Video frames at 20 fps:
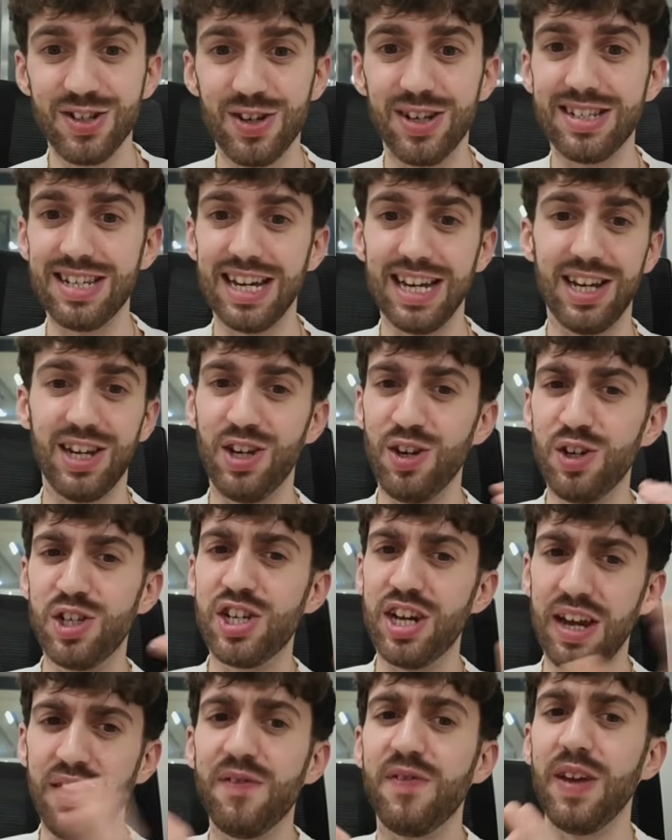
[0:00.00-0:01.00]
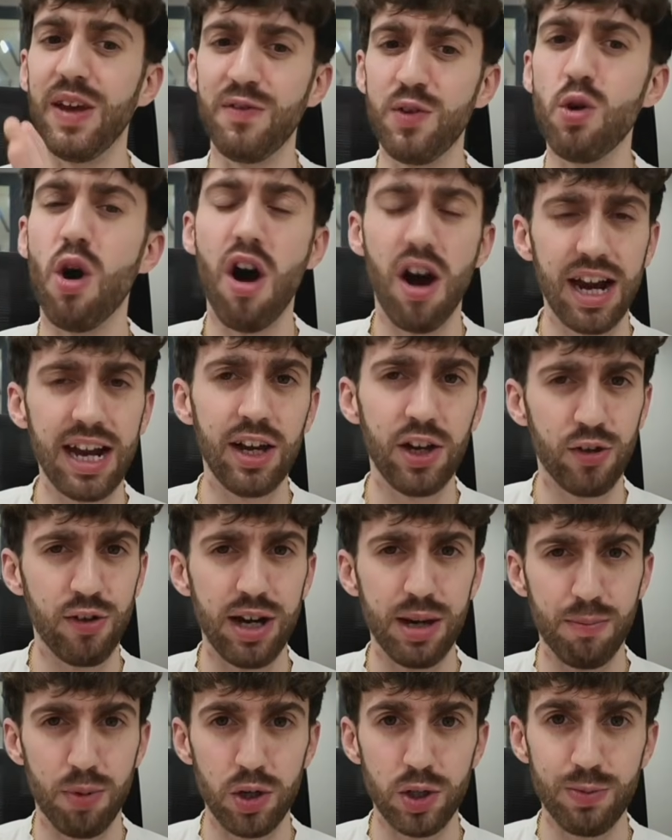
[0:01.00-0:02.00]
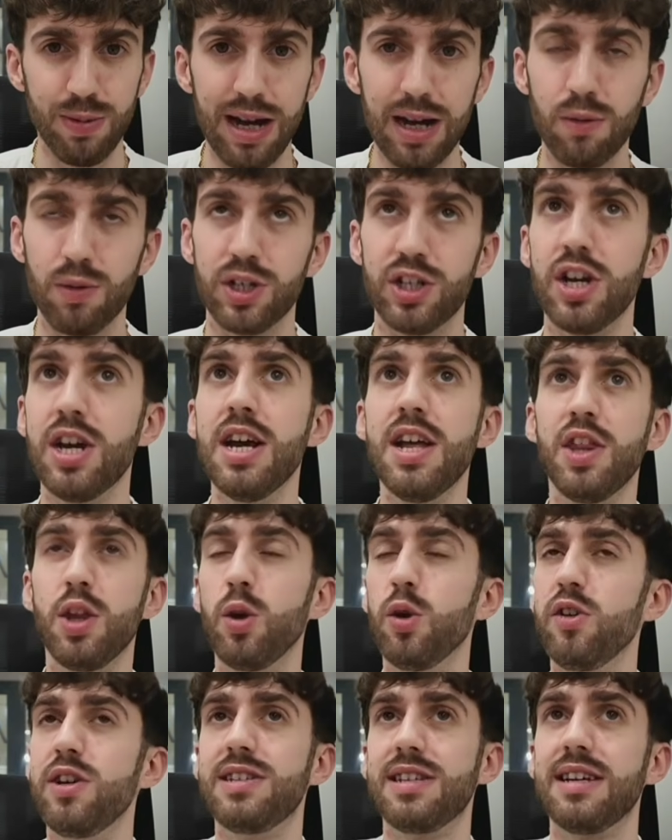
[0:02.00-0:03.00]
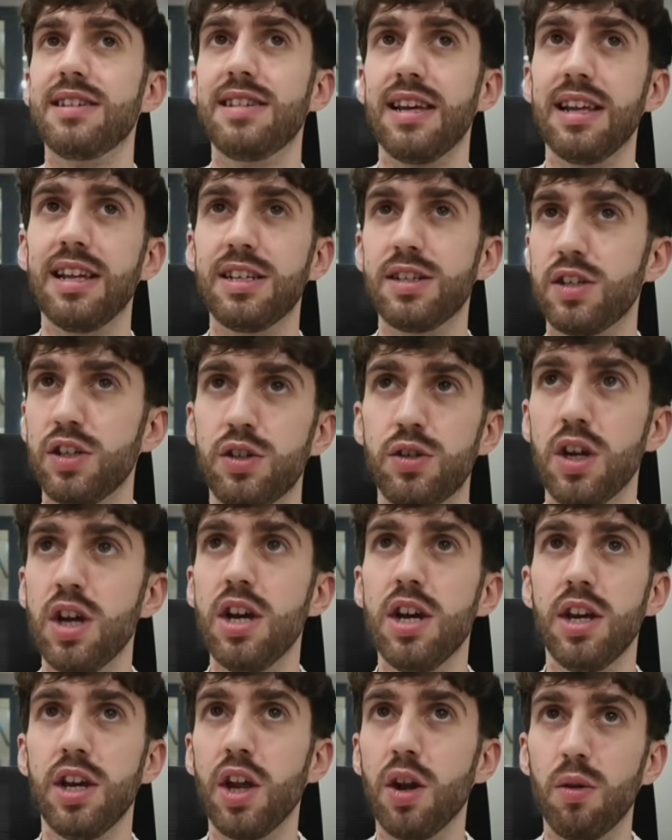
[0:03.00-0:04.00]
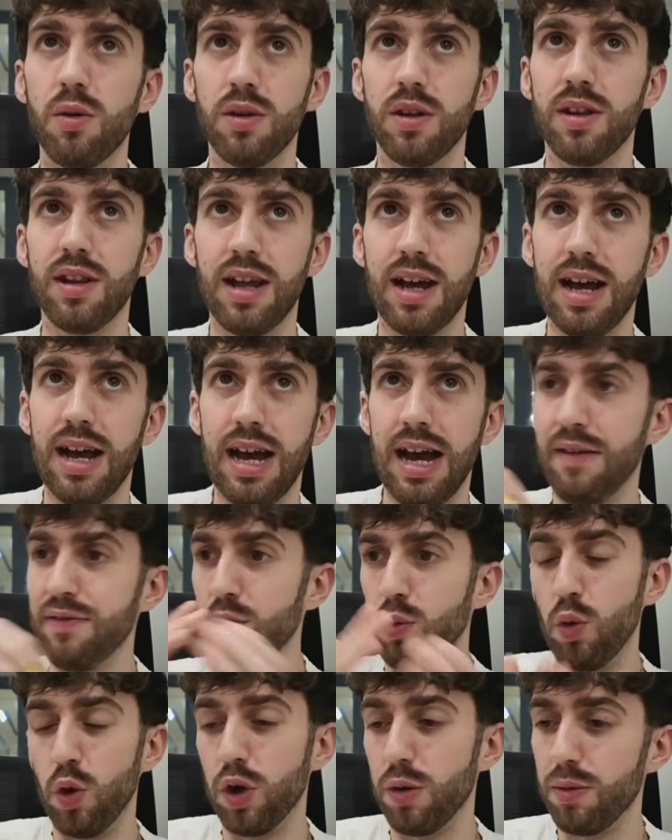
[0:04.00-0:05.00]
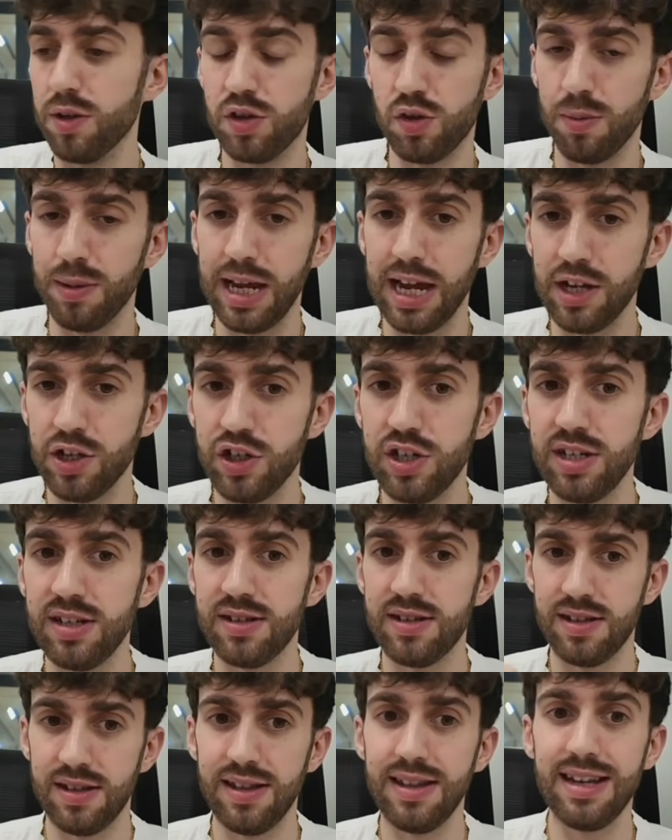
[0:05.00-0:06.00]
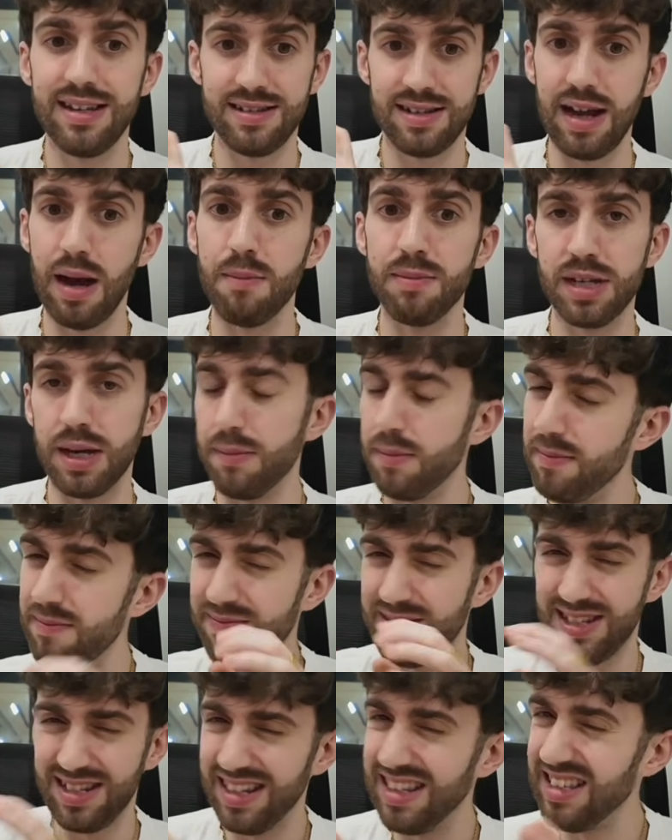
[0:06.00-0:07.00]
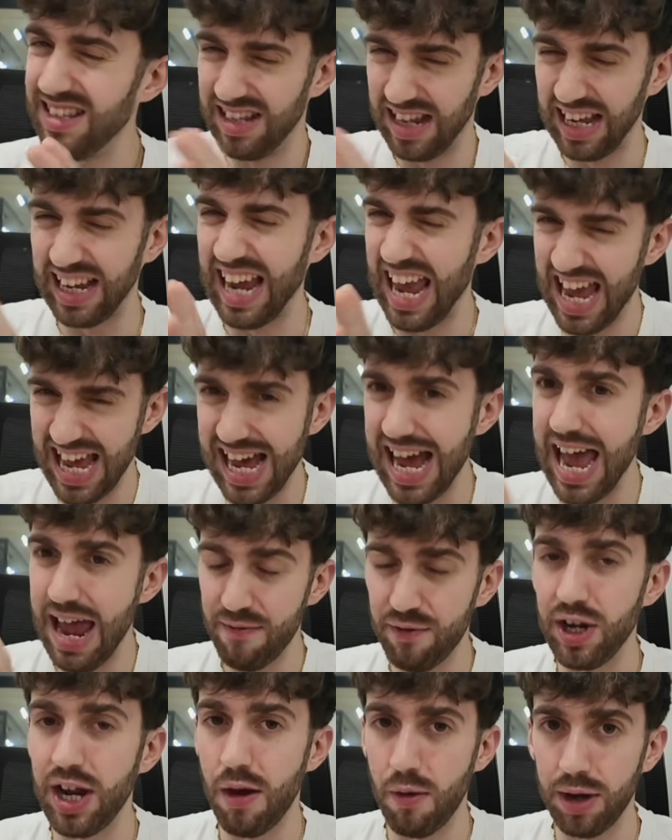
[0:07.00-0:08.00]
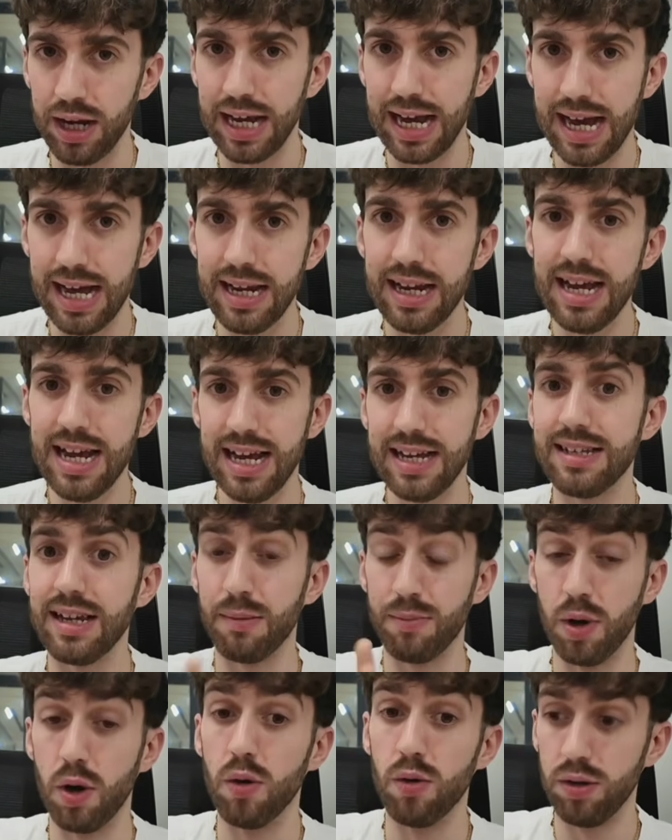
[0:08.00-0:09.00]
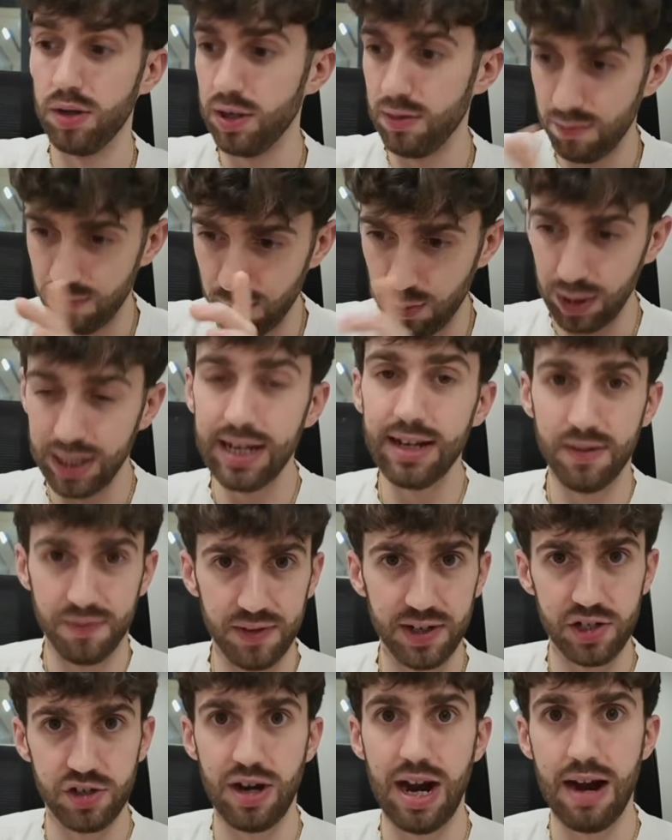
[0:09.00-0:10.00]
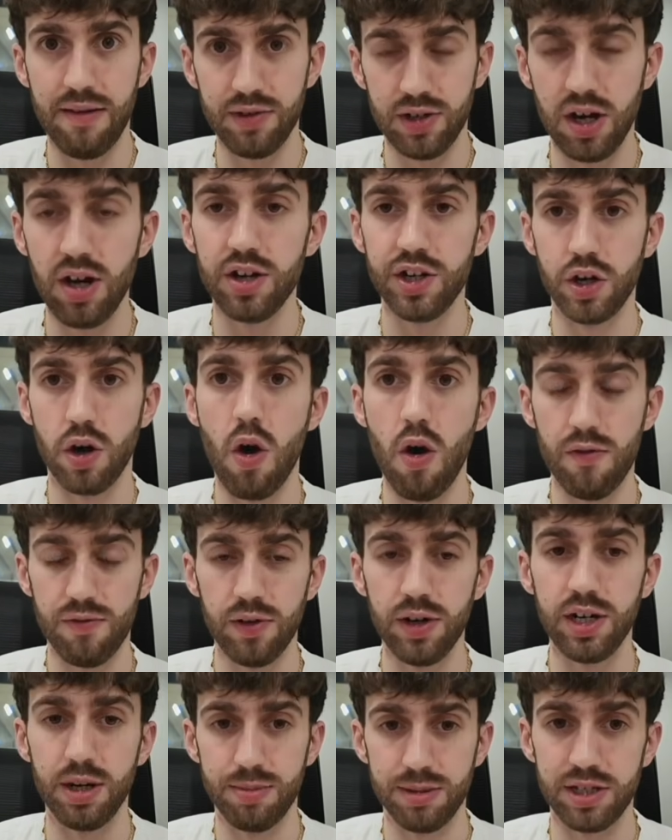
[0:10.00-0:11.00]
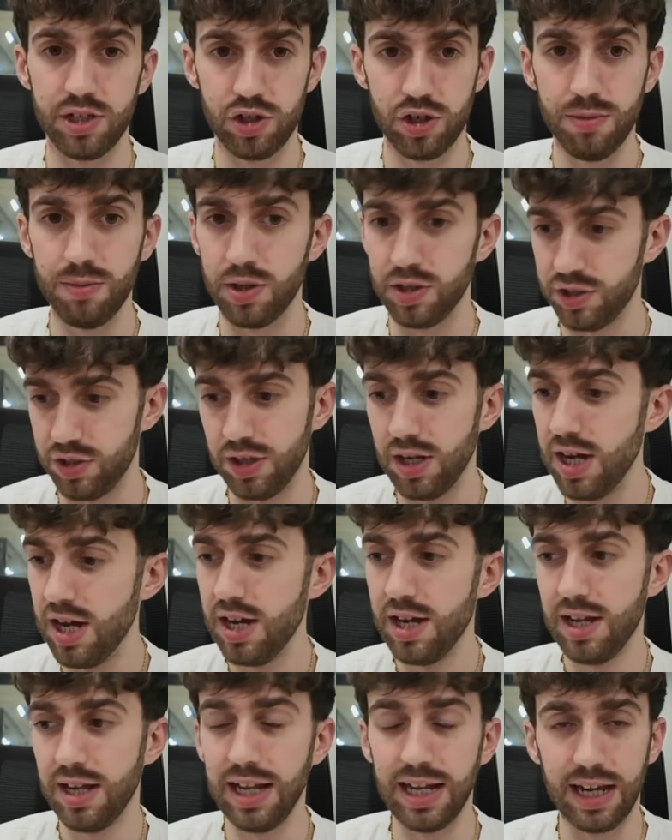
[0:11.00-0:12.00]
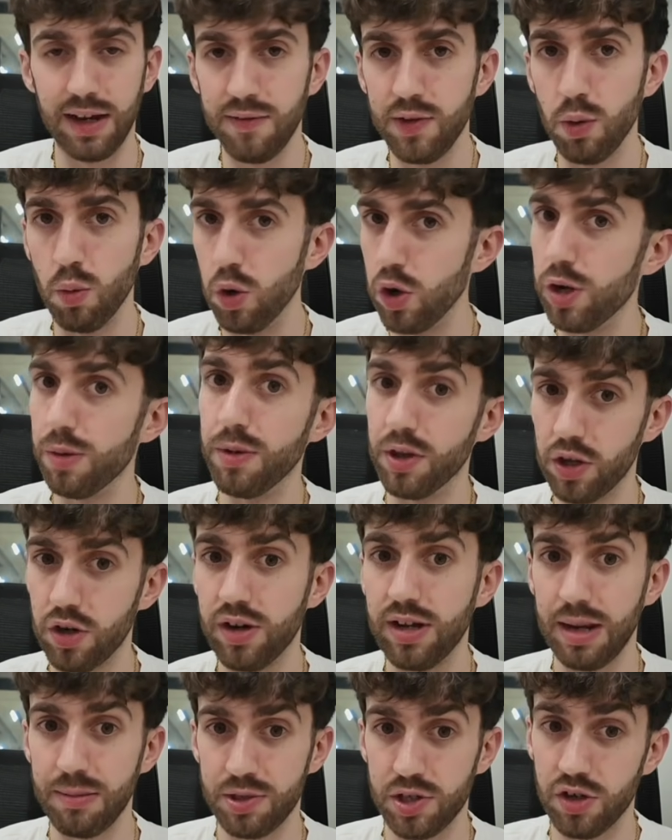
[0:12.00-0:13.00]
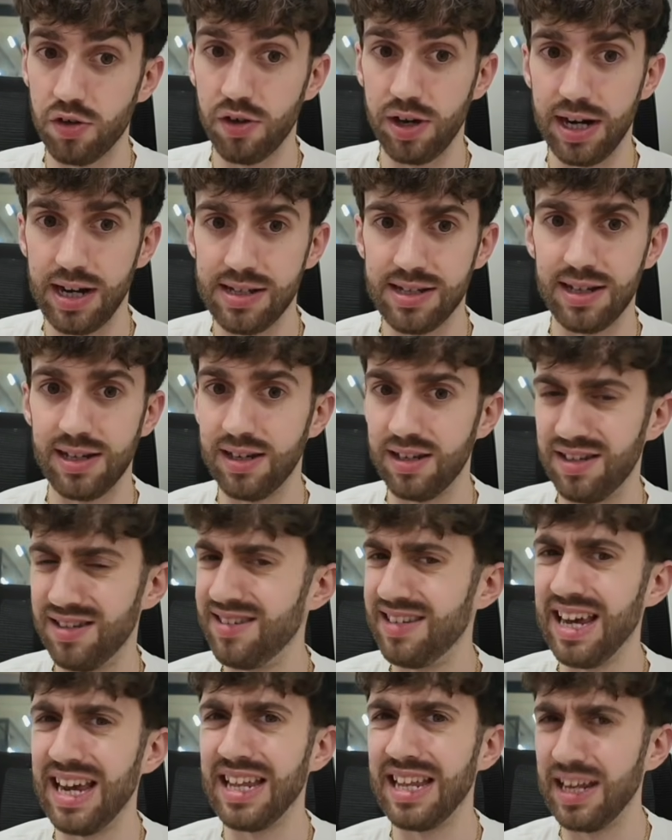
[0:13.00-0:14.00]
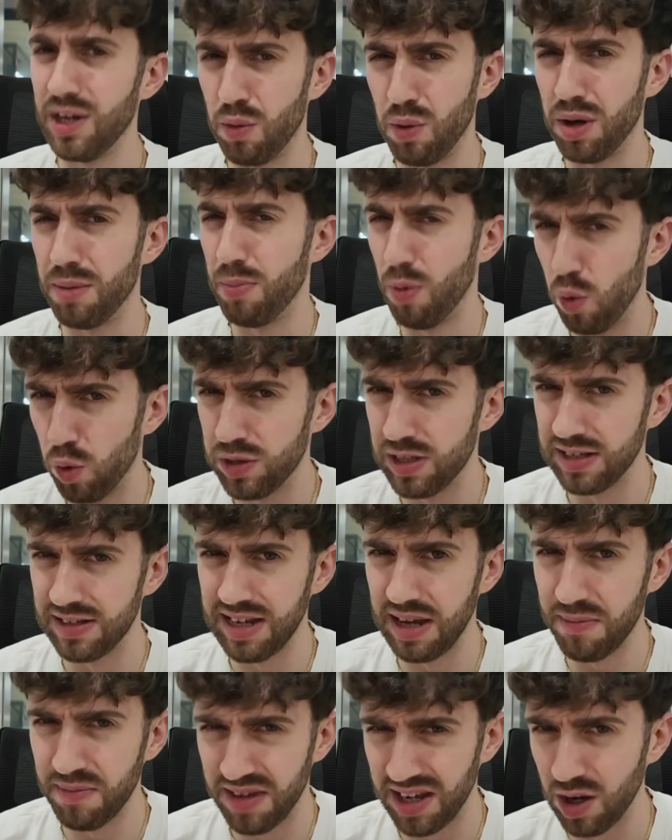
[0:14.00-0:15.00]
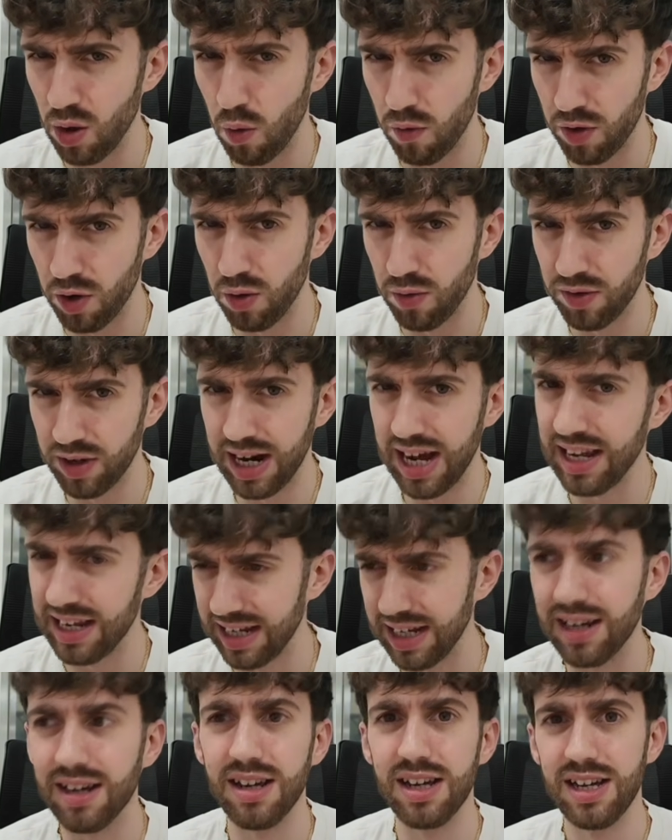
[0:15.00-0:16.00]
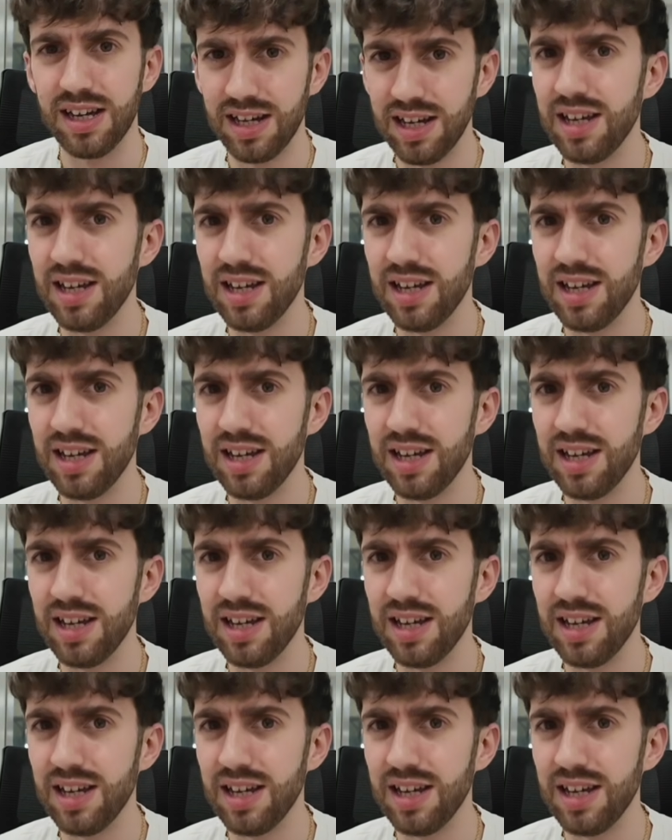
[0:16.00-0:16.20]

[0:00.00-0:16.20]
So it's like, if you are getting creative pushback, which the only reason I say this is because, you know, after working with so many agencies, this comes up like every now and again. It's like, bro, we need to fix your avatar and your offer and your positioning, because like if you're working with the types of creators that are saying they don't want to post the same thing over and over again, like